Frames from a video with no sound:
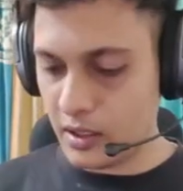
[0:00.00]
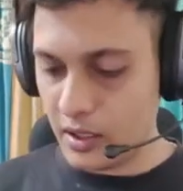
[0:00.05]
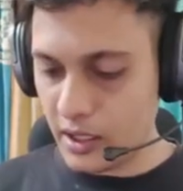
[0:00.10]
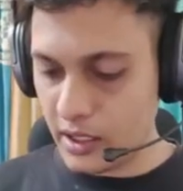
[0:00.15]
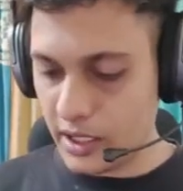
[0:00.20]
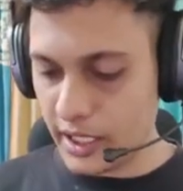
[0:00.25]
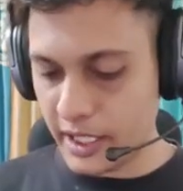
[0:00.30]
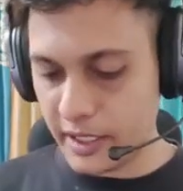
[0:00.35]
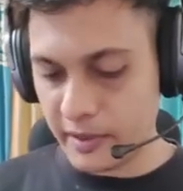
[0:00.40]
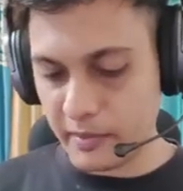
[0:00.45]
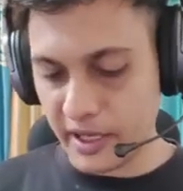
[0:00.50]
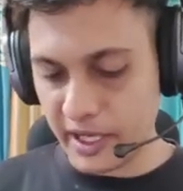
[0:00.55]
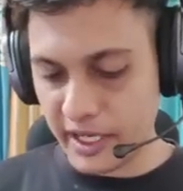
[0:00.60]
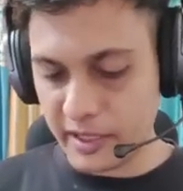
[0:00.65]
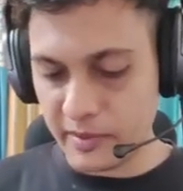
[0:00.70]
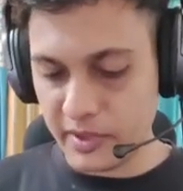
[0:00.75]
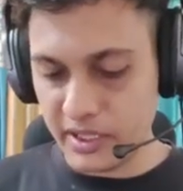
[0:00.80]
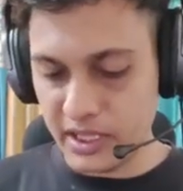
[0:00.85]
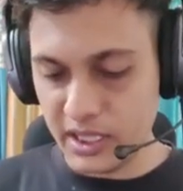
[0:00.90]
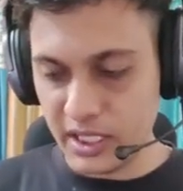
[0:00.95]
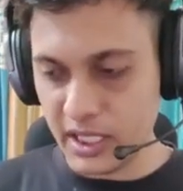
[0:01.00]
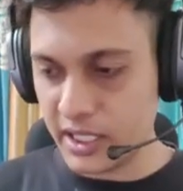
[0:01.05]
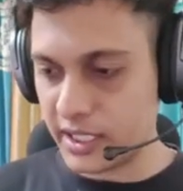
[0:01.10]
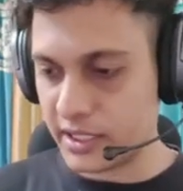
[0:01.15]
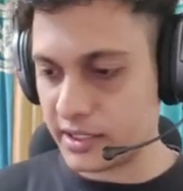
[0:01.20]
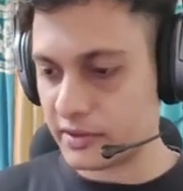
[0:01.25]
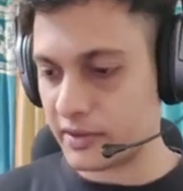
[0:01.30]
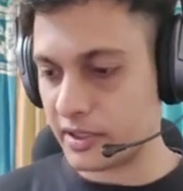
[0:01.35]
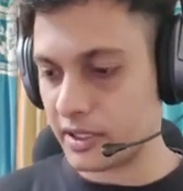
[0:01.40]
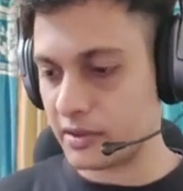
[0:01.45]
or it might be none
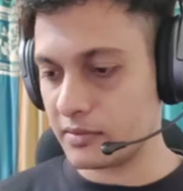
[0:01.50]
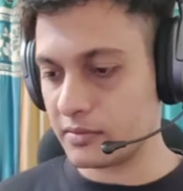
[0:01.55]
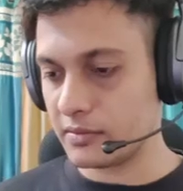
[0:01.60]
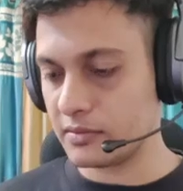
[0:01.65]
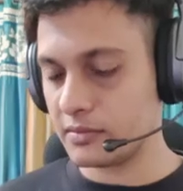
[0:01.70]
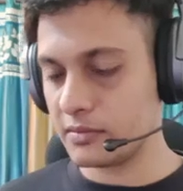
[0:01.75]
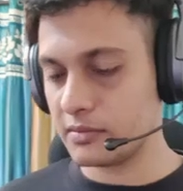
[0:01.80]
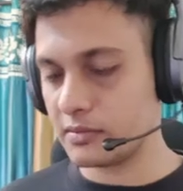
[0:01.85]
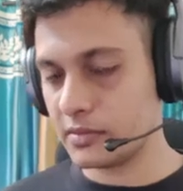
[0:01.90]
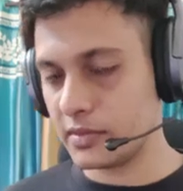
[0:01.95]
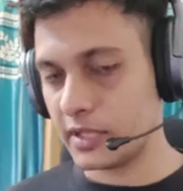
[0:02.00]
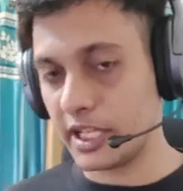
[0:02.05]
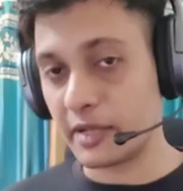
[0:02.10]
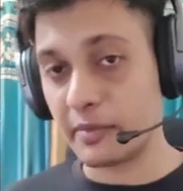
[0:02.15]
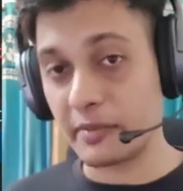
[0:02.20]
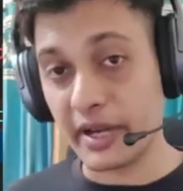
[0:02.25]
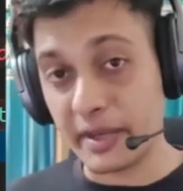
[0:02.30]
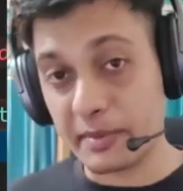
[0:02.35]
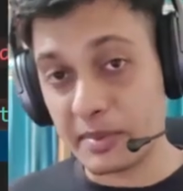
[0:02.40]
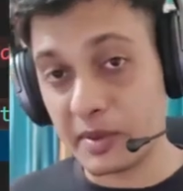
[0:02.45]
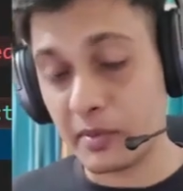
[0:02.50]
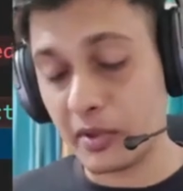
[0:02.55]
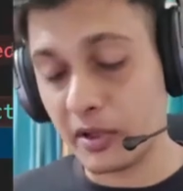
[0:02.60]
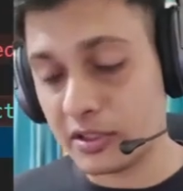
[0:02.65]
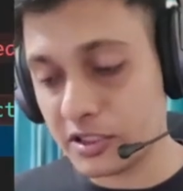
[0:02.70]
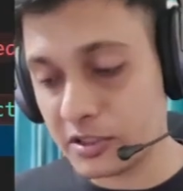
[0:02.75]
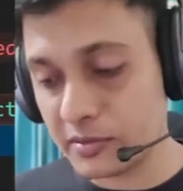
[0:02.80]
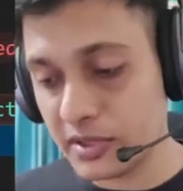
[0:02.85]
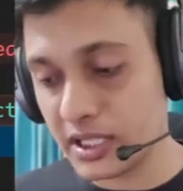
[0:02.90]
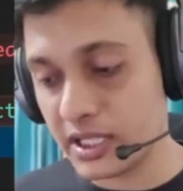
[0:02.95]
as well. It might be
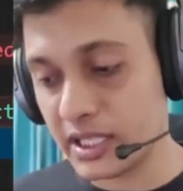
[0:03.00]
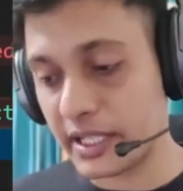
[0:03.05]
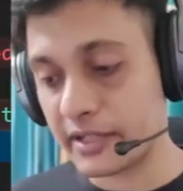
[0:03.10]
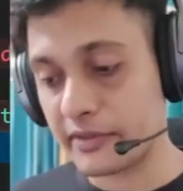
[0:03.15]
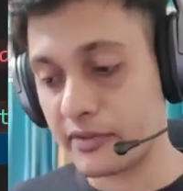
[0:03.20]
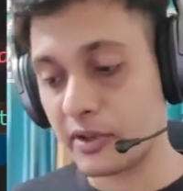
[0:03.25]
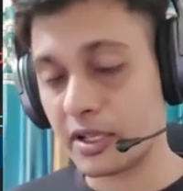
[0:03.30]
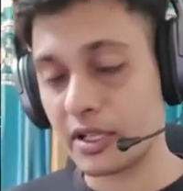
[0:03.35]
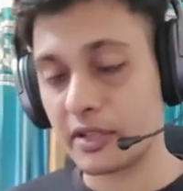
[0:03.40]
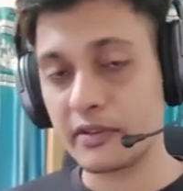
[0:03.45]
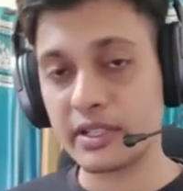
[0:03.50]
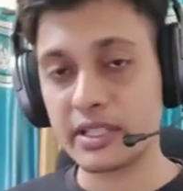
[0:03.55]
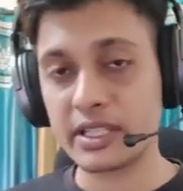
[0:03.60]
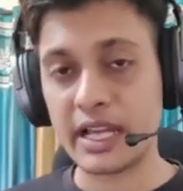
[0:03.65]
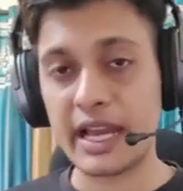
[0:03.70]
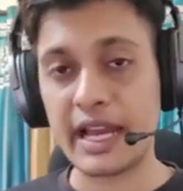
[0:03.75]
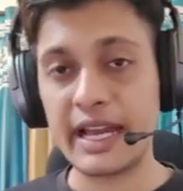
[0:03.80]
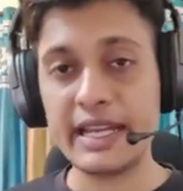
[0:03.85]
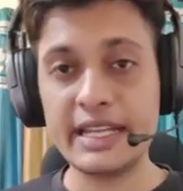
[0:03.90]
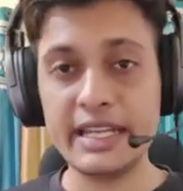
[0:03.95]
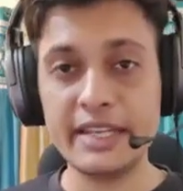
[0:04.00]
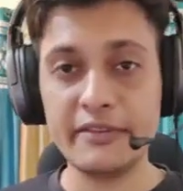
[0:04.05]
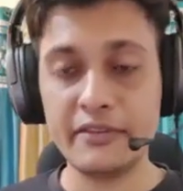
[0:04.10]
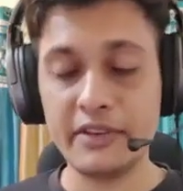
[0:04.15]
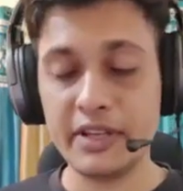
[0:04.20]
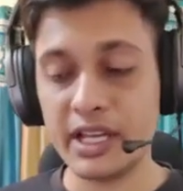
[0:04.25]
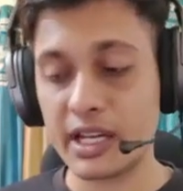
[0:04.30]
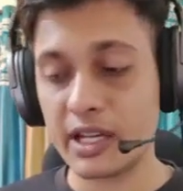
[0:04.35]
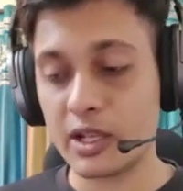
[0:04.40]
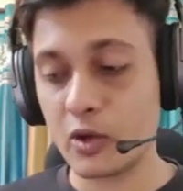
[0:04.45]
possible that whatever the ID
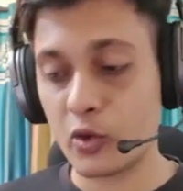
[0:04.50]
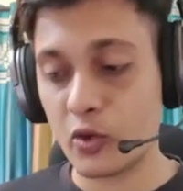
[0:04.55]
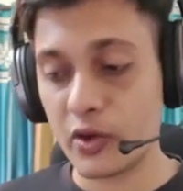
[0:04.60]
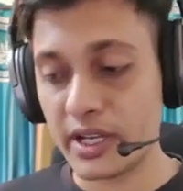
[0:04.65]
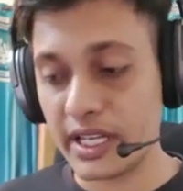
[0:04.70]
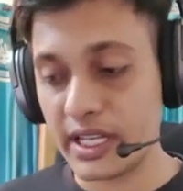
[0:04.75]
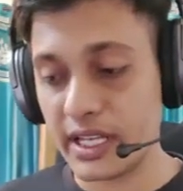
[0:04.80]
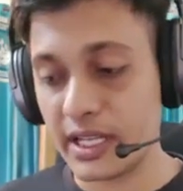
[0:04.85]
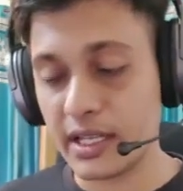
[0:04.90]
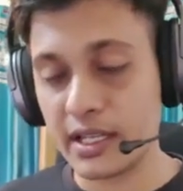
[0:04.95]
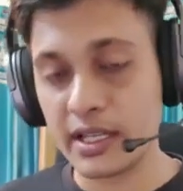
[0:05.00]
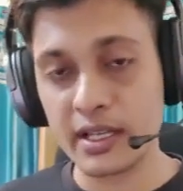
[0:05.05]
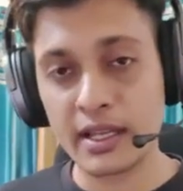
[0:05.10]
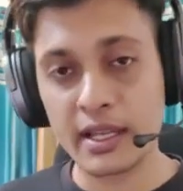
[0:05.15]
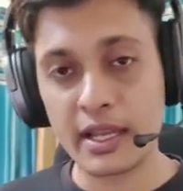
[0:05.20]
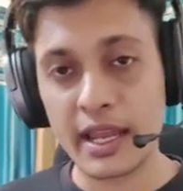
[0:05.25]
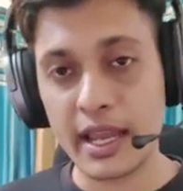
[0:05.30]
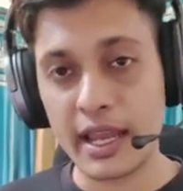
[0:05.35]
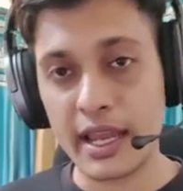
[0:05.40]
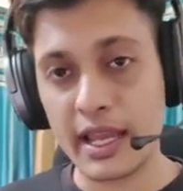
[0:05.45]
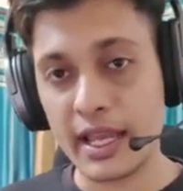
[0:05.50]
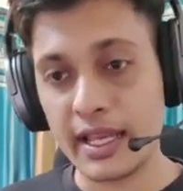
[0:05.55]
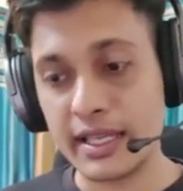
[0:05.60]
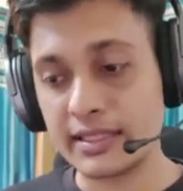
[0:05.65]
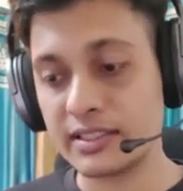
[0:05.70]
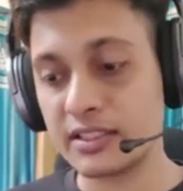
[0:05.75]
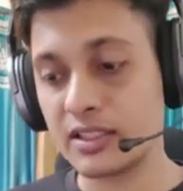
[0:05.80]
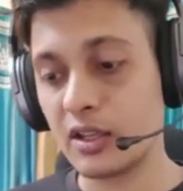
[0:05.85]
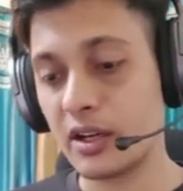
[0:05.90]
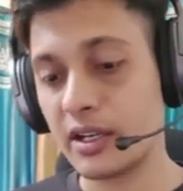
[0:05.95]
we are querying
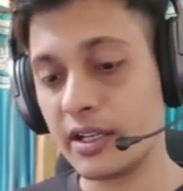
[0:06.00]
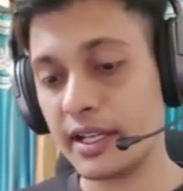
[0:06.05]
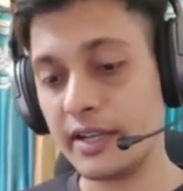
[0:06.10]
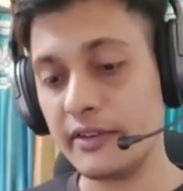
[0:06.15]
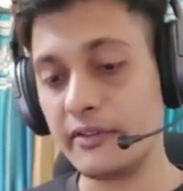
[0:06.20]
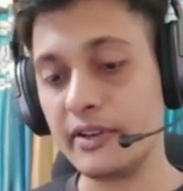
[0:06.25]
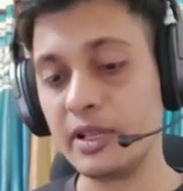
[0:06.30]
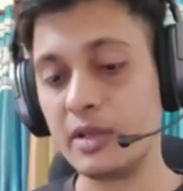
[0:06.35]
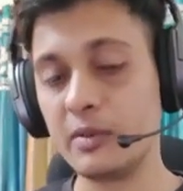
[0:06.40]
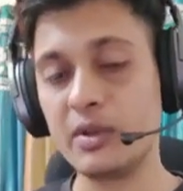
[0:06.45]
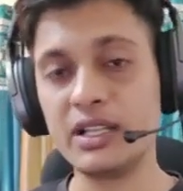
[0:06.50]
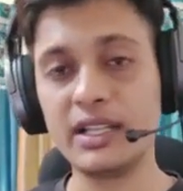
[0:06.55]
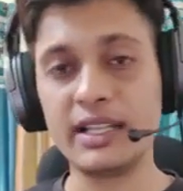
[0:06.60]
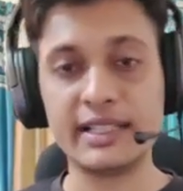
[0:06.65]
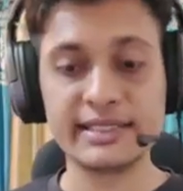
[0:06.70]
is not available